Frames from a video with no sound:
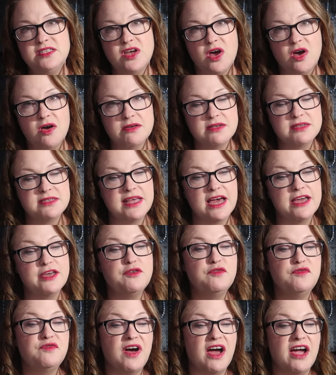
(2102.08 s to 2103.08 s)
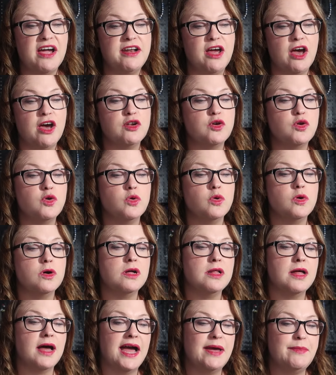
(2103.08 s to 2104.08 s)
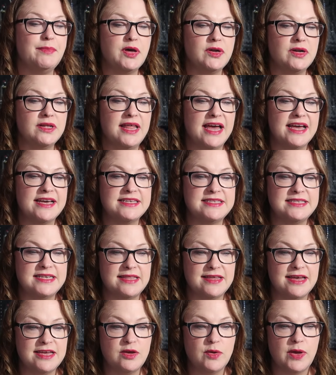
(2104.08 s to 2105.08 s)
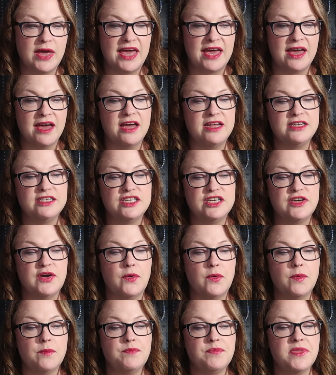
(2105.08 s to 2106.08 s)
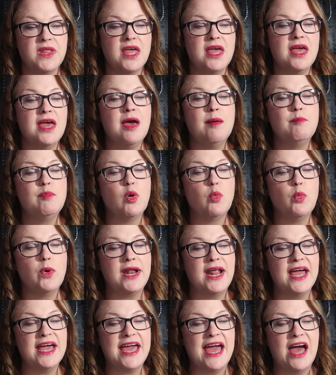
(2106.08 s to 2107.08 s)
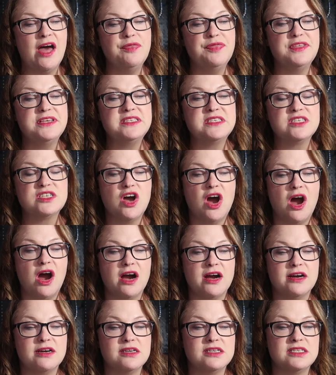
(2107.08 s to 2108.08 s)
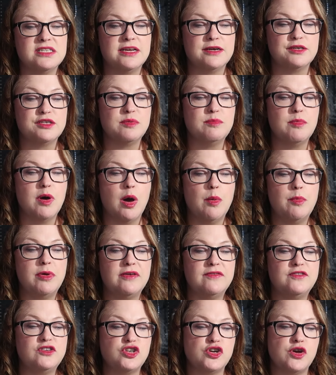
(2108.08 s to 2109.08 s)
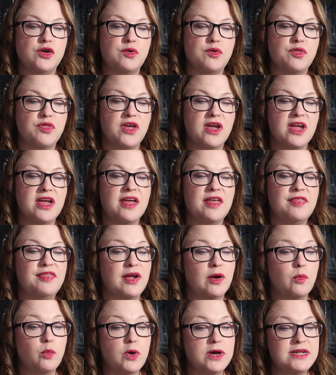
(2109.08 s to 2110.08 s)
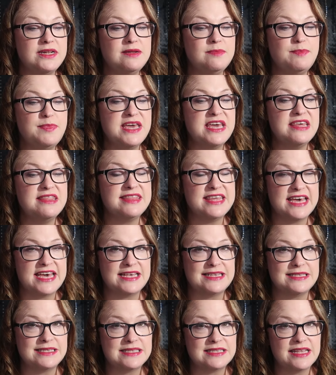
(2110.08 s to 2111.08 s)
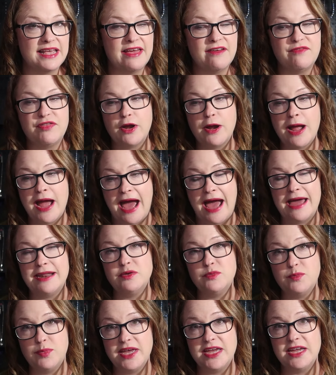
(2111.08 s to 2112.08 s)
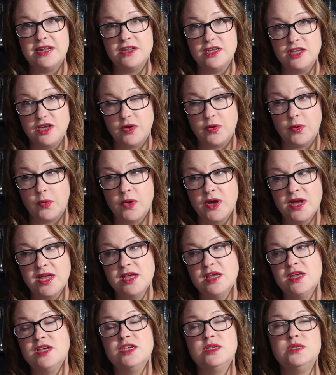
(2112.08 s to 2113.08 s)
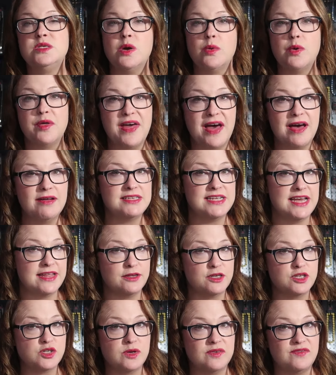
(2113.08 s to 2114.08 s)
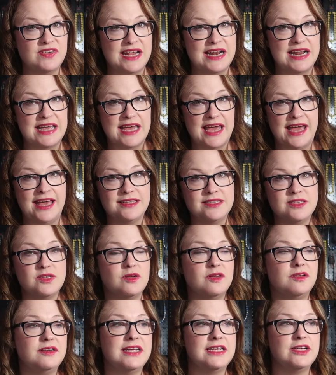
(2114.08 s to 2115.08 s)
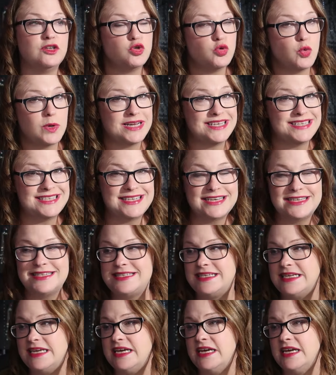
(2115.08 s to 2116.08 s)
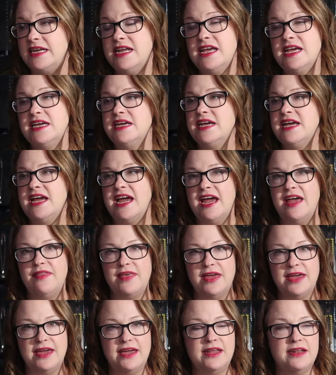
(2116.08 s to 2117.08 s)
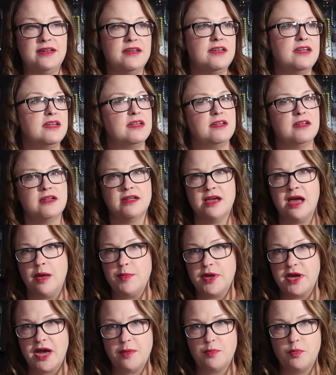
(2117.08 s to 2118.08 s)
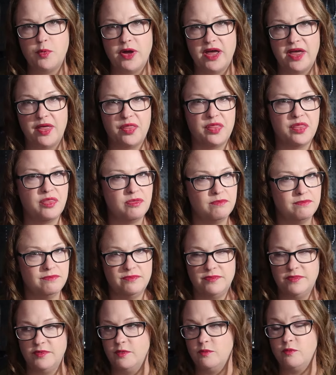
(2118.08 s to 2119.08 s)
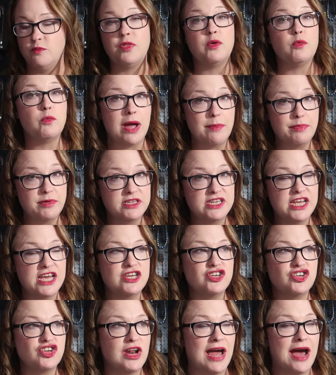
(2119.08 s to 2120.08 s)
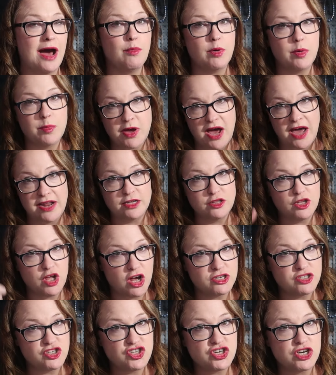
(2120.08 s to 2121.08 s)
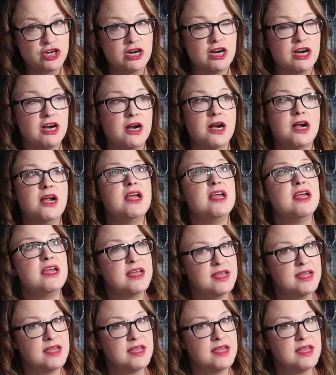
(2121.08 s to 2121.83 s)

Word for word: songs that you find uncool. I built a legacy that you can't undo. But when I count the scars, there's a moment of truth. There wouldn't be this if there hadn't been you. So without Taylor Swift getting canceled in 2016 and then coming up with the Reputation album kind of launched her